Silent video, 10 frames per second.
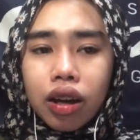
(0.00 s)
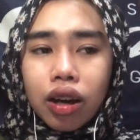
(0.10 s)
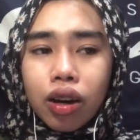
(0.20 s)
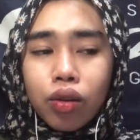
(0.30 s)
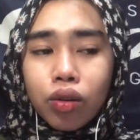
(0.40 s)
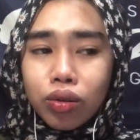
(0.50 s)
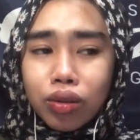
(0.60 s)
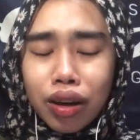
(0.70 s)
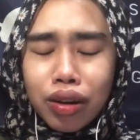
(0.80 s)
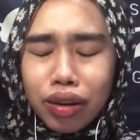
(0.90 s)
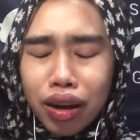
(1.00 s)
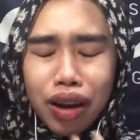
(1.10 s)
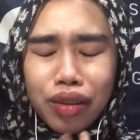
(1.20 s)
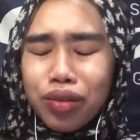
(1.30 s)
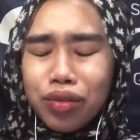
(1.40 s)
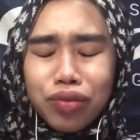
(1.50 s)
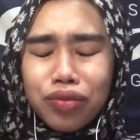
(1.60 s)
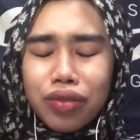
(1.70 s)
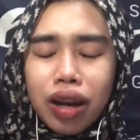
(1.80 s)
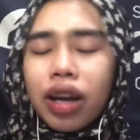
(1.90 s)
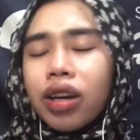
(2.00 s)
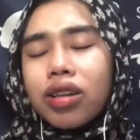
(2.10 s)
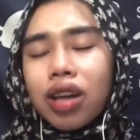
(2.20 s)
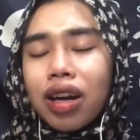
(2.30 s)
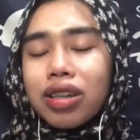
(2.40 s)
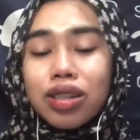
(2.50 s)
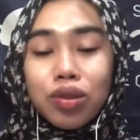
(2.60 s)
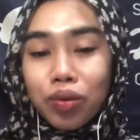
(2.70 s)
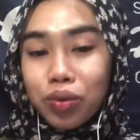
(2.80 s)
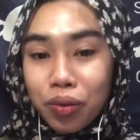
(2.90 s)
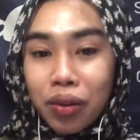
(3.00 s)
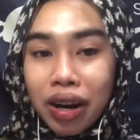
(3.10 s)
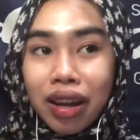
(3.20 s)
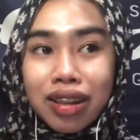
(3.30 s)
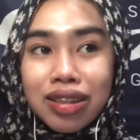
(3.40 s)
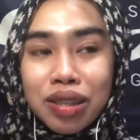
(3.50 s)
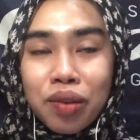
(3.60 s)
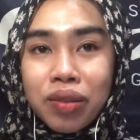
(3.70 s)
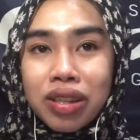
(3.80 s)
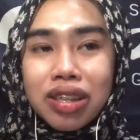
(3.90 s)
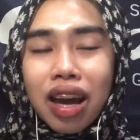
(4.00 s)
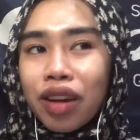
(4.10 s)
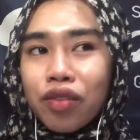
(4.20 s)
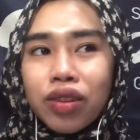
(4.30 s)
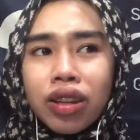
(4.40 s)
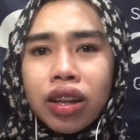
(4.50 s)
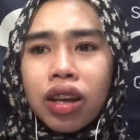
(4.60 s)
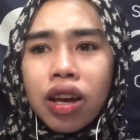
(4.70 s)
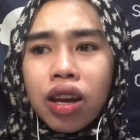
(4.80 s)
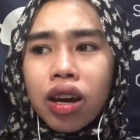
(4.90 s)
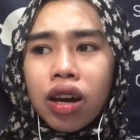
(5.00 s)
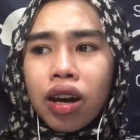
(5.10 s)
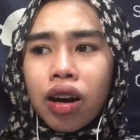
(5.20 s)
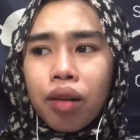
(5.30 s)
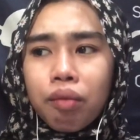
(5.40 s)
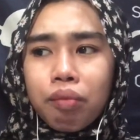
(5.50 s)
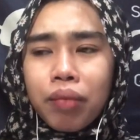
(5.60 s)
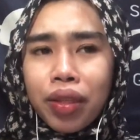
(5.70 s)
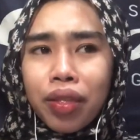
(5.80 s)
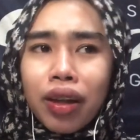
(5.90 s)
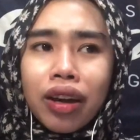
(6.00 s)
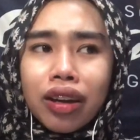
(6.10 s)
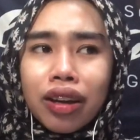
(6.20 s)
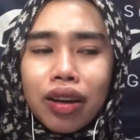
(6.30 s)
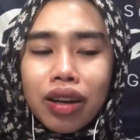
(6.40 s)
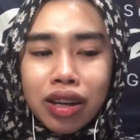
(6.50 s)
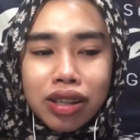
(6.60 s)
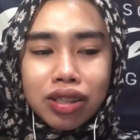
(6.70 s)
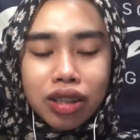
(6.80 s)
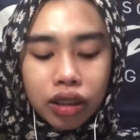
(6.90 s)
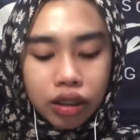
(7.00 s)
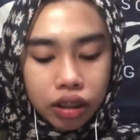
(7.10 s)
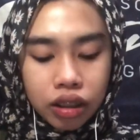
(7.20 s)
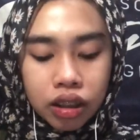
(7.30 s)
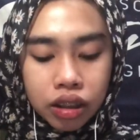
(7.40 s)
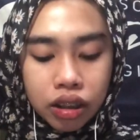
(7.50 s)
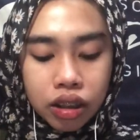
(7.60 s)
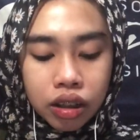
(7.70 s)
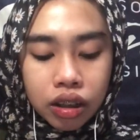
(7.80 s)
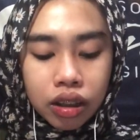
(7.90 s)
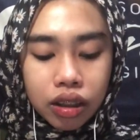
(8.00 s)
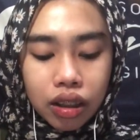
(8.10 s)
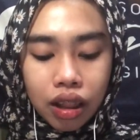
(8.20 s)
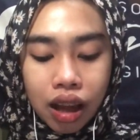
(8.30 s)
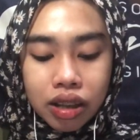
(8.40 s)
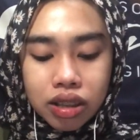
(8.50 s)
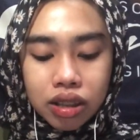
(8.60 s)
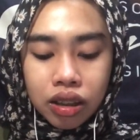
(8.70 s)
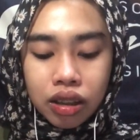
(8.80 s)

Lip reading: don't I just want to cry at the time, that I feel like my dad, that's the last thing